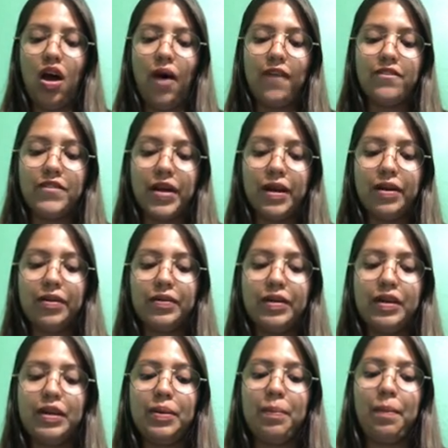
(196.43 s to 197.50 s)

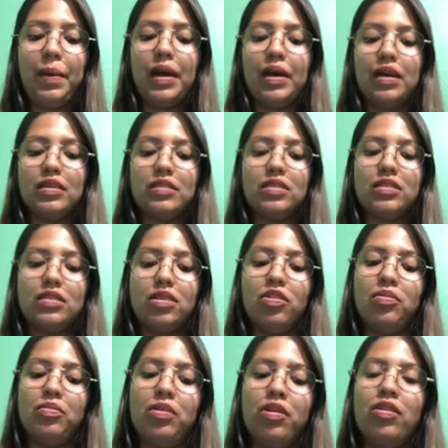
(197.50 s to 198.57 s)
vary based
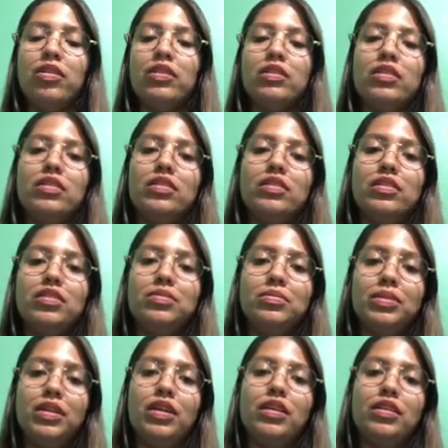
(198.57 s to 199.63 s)
among
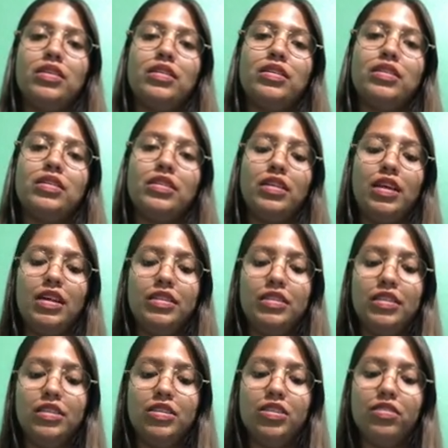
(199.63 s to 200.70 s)
an
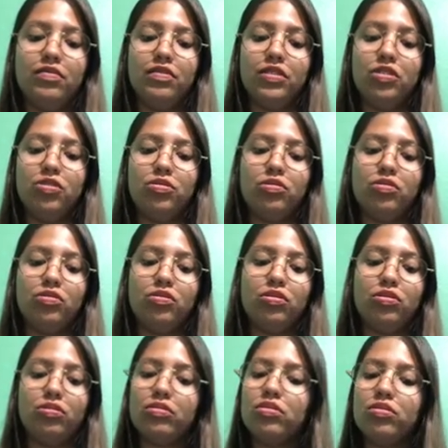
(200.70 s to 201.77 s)
individual's
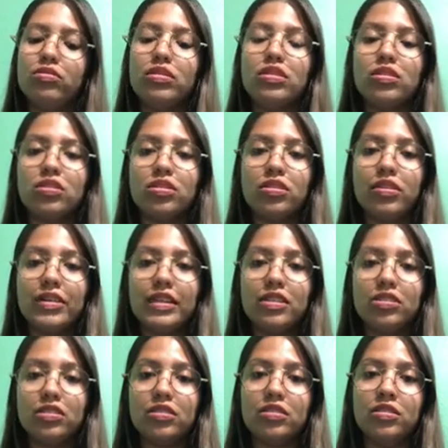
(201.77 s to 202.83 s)
social
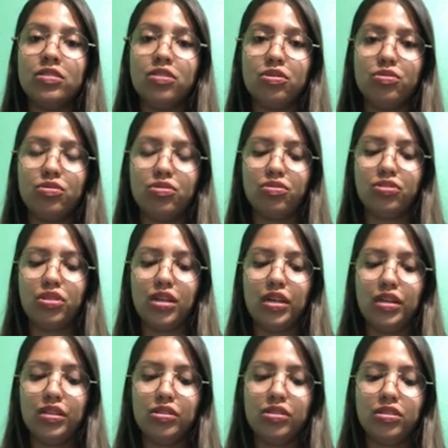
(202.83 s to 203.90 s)
integration and social
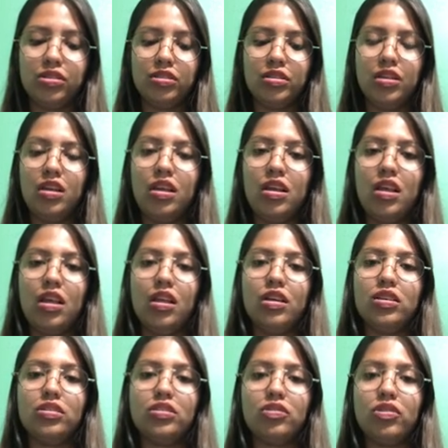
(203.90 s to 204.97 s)
change.
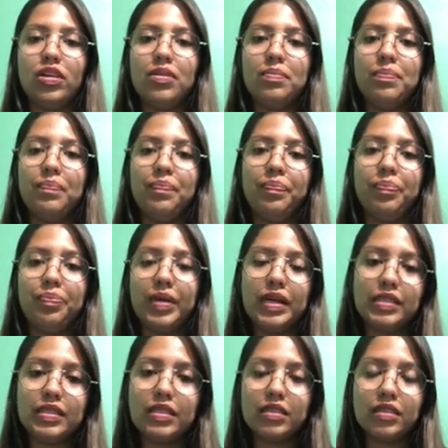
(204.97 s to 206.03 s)
So he
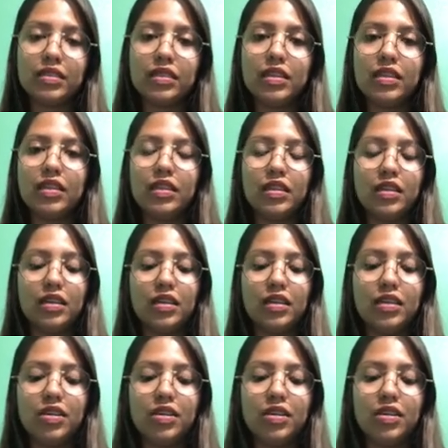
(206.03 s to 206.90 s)
basically